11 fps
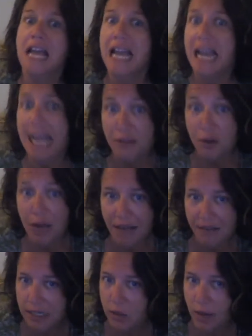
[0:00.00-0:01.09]
if you have any
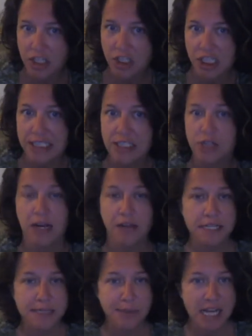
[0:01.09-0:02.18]
questions throughout this
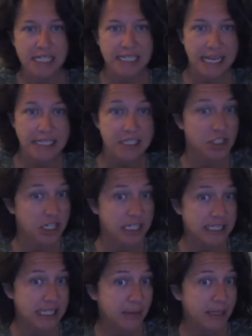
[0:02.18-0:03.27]
process, just see
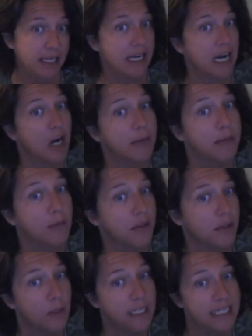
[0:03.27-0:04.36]
me and I'll be more than
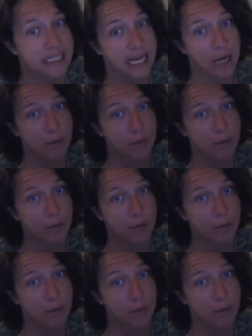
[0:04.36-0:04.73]
willing to help